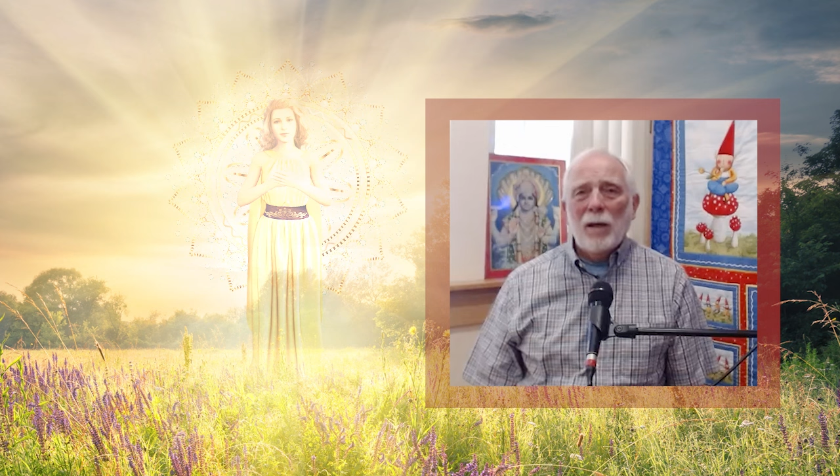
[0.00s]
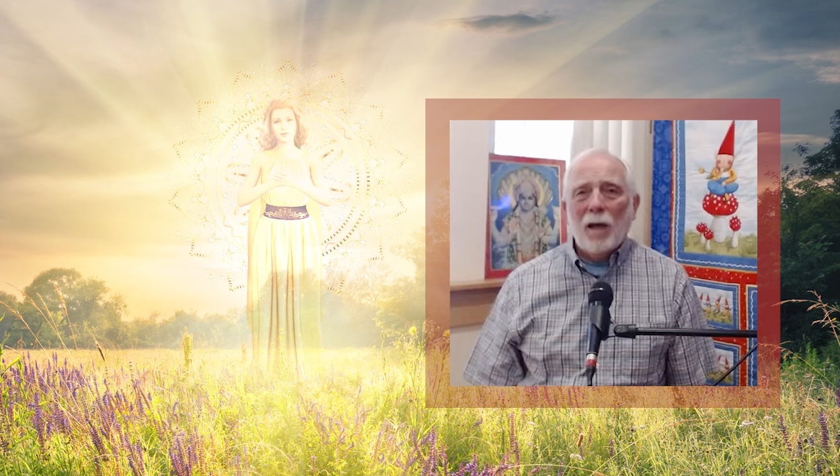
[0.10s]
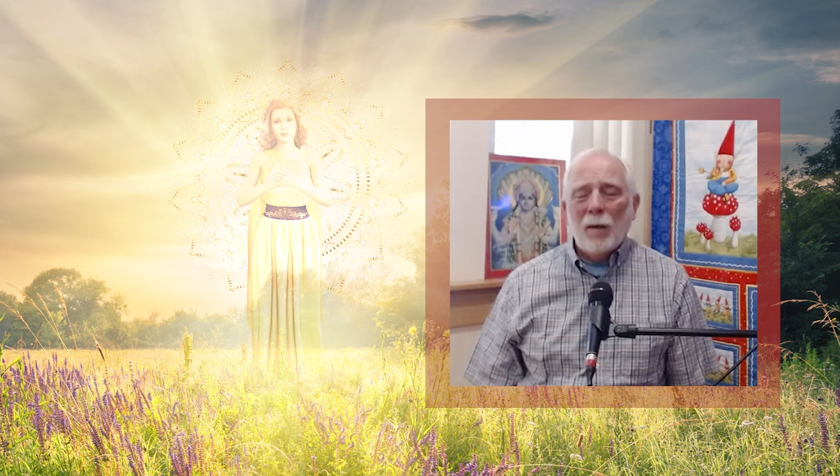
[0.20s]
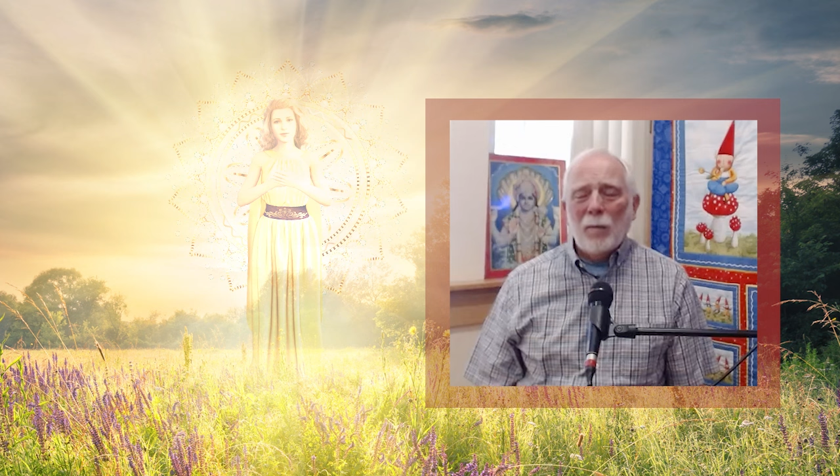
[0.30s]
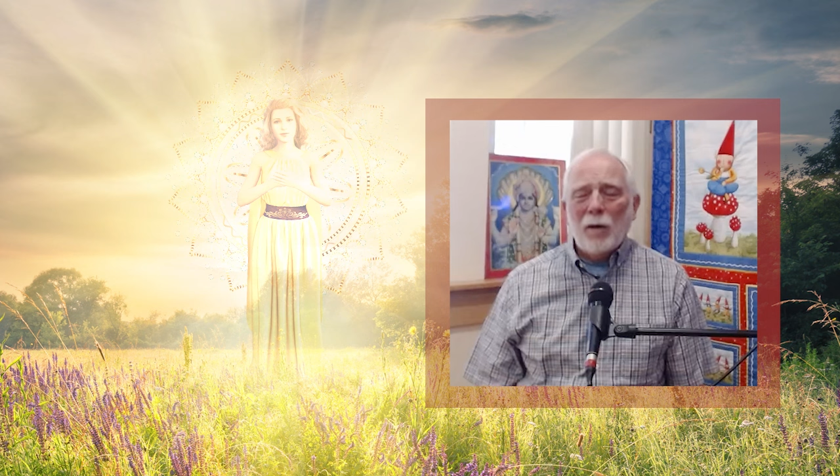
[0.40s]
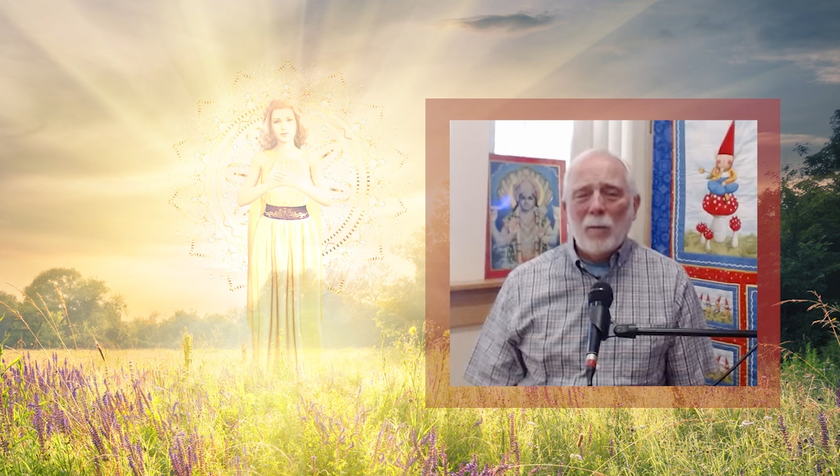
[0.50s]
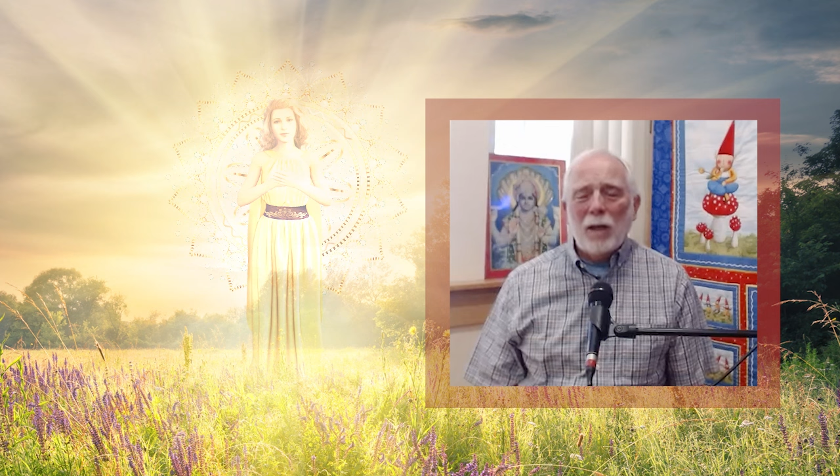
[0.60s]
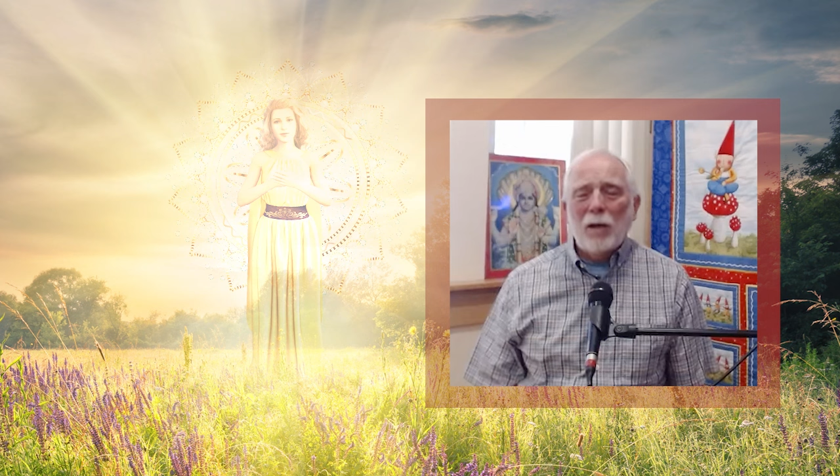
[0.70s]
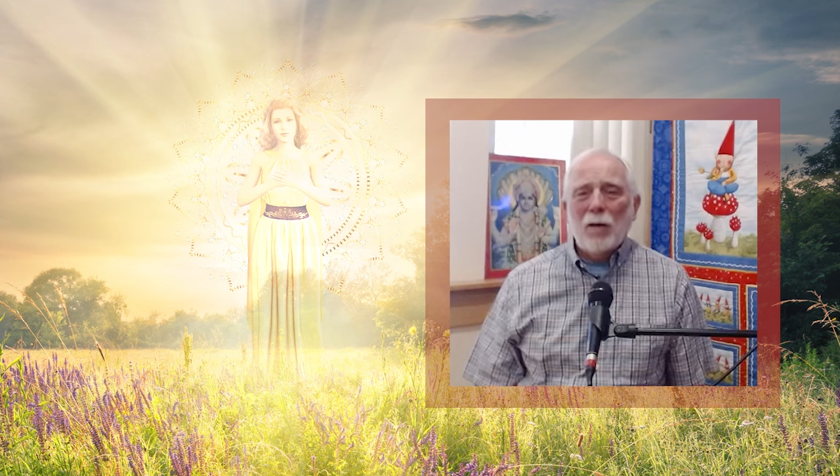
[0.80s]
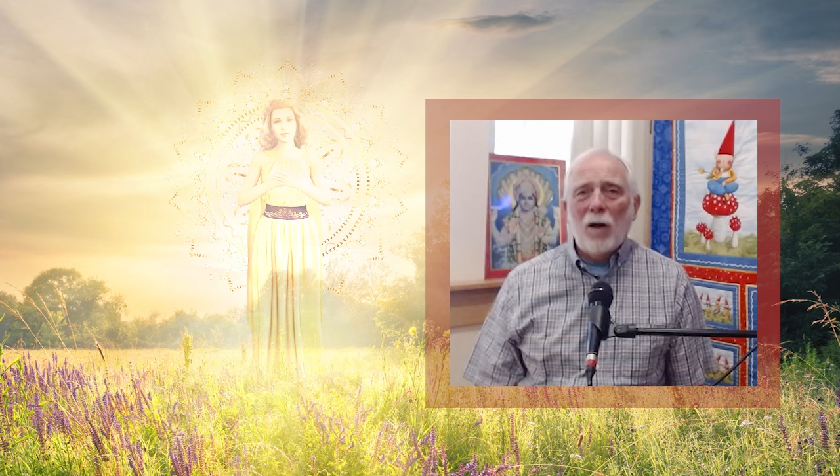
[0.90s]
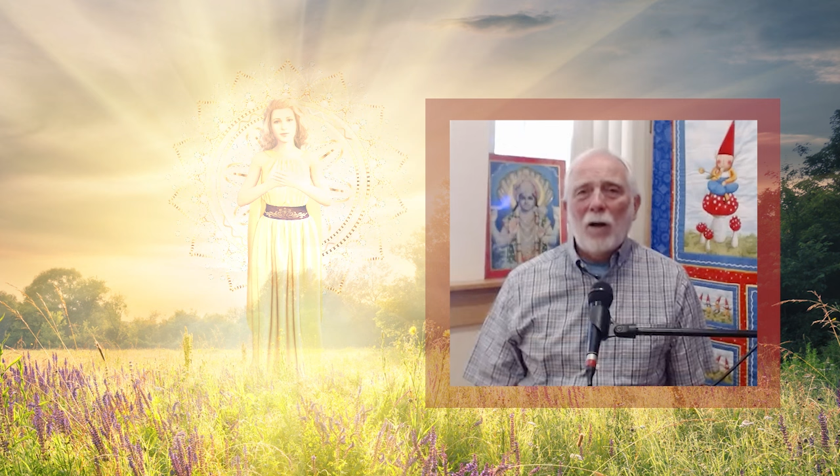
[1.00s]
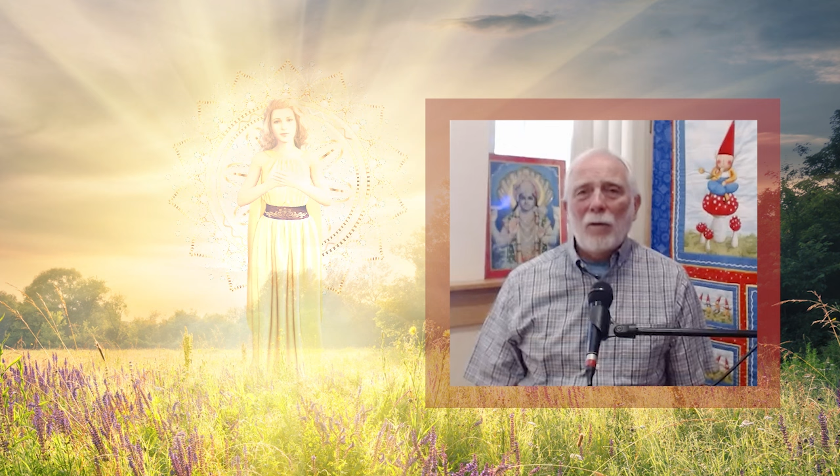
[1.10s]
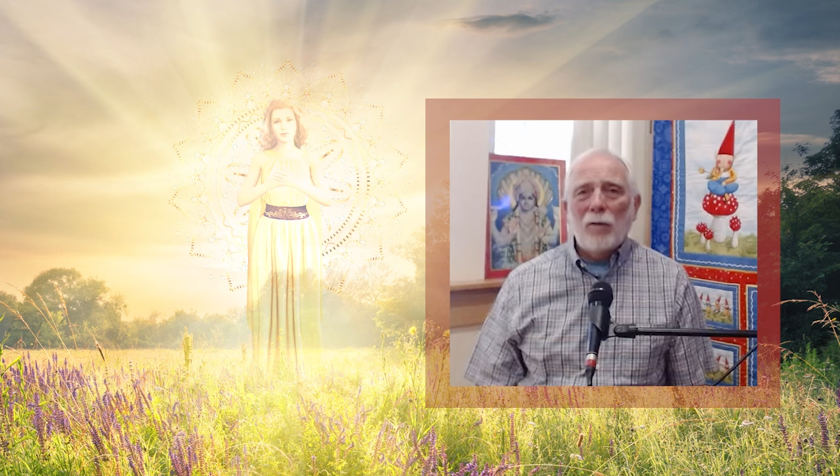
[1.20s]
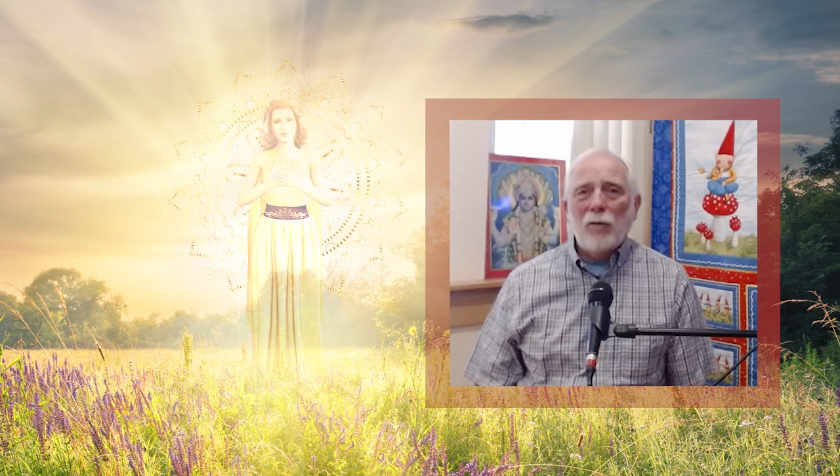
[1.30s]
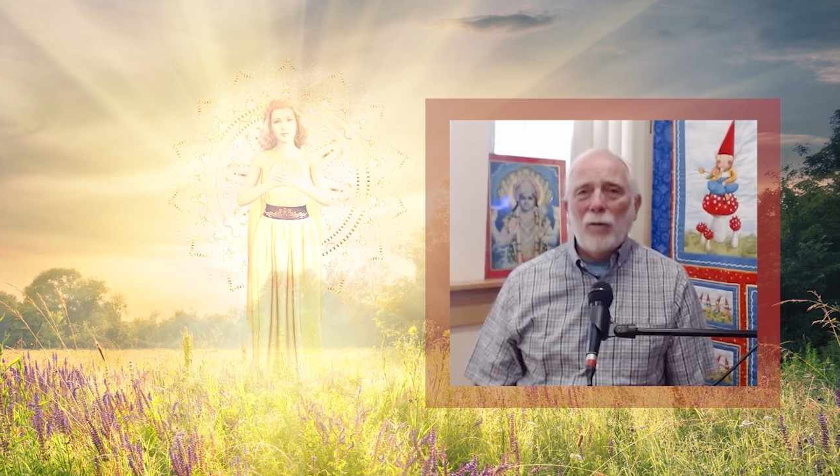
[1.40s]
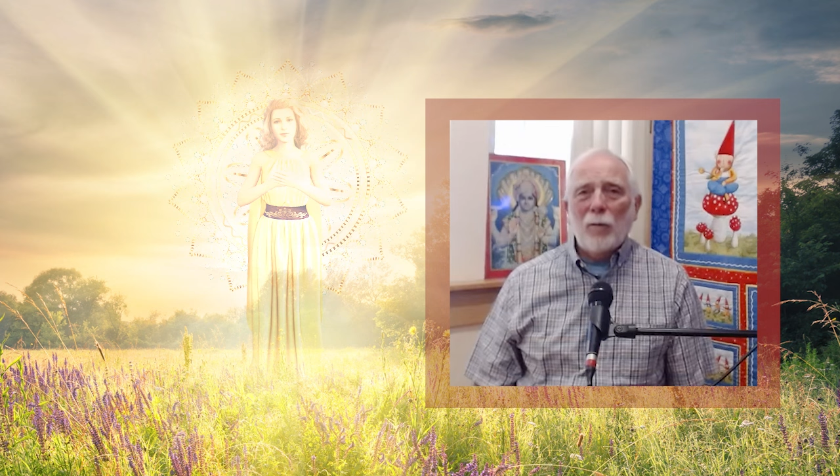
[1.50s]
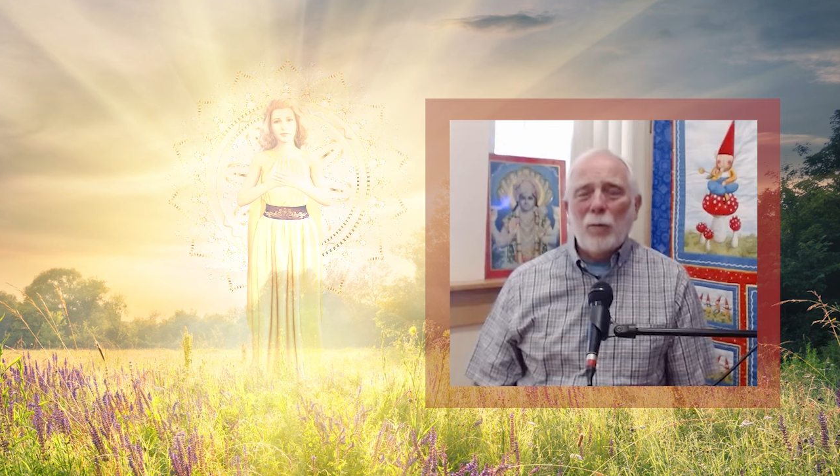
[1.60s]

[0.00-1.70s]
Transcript: I'm being called to